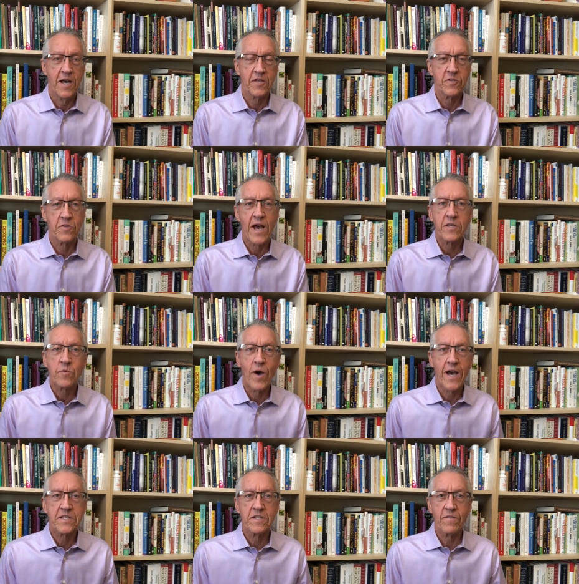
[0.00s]
And so that's
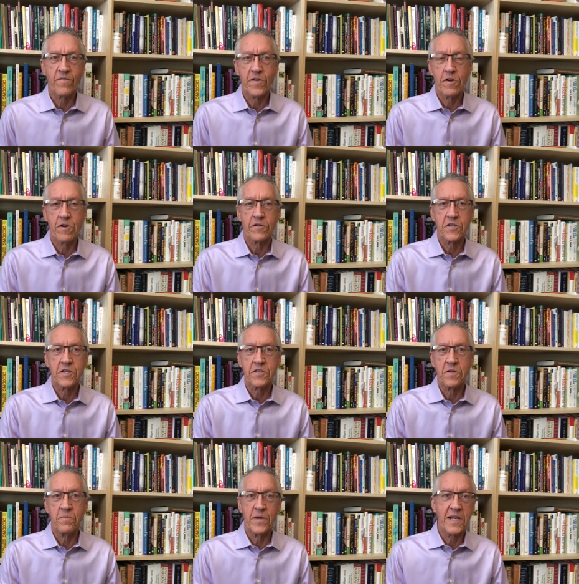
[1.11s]
why it's an inferior
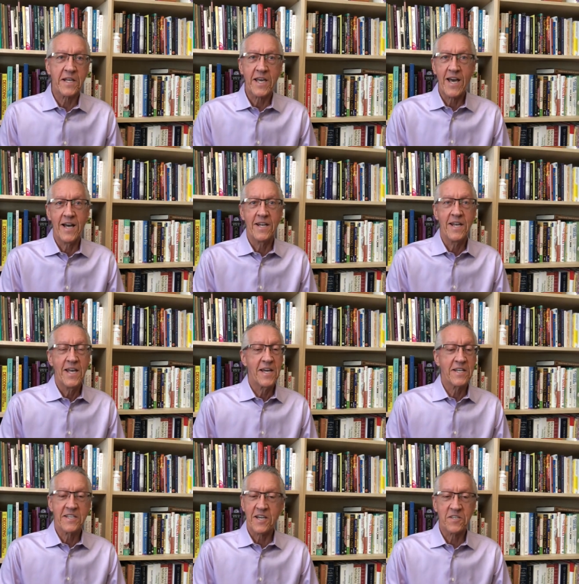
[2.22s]
system. But again,
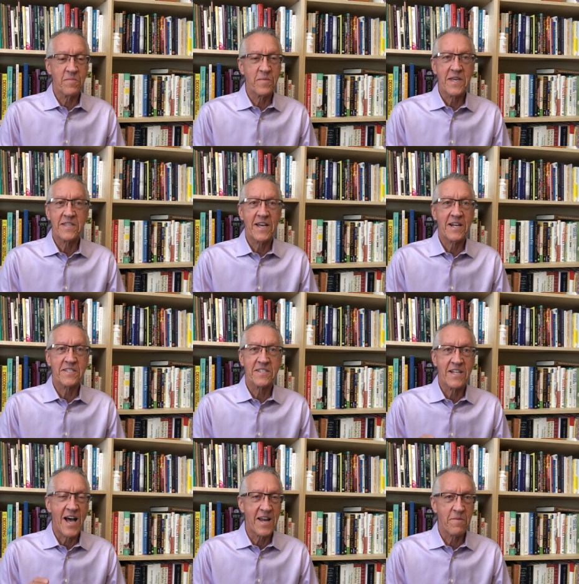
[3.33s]
it doesn't mean that it's
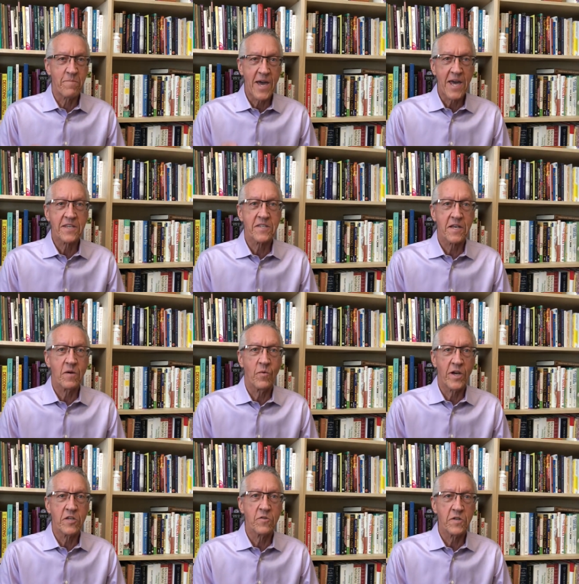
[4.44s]
not amazing
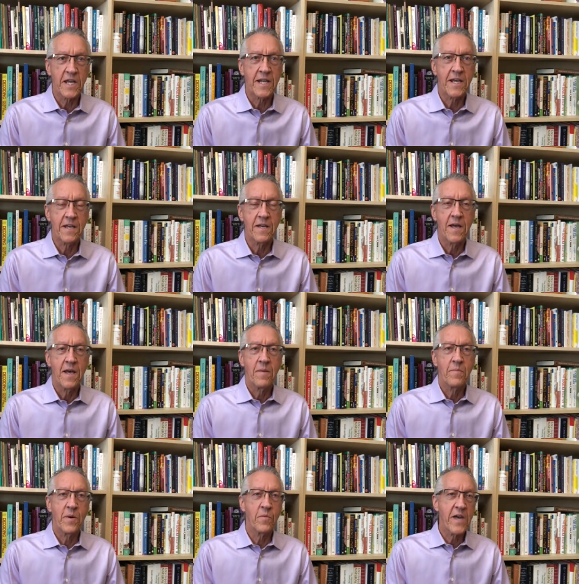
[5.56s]
when you need it,
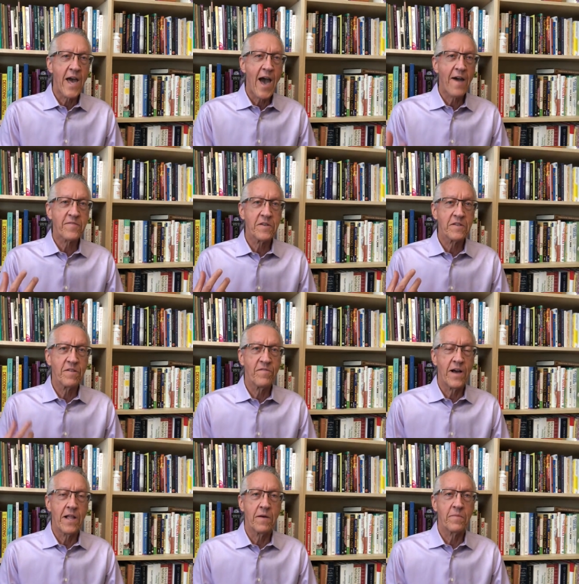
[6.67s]
but we have to
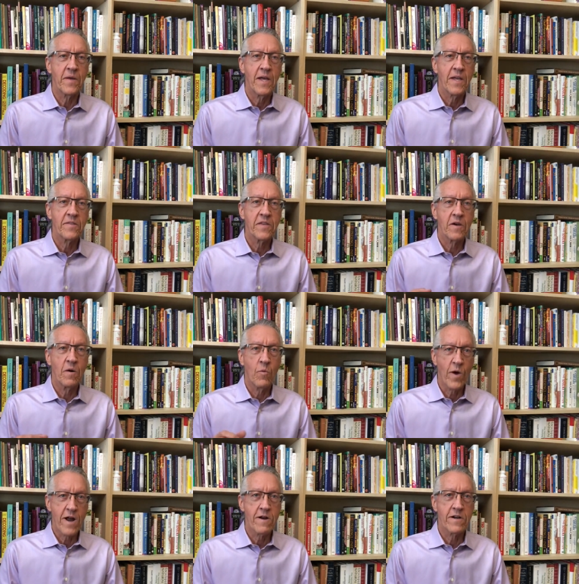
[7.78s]
develop the
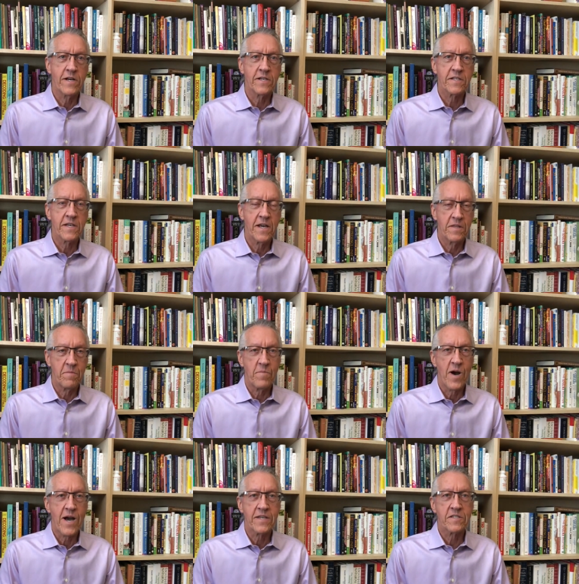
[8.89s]
awareness and the
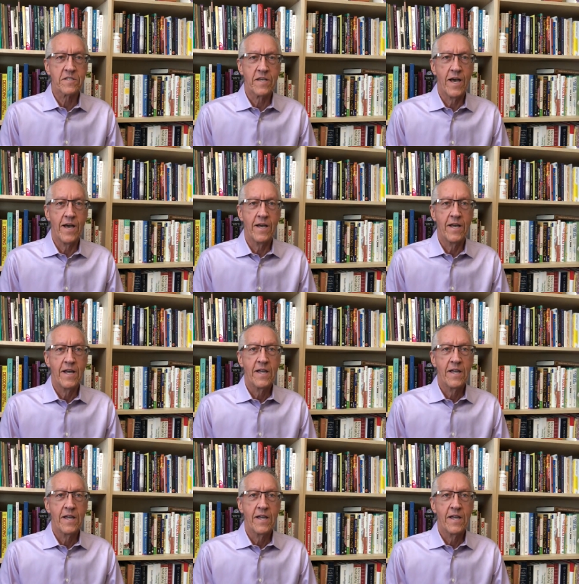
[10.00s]
mindset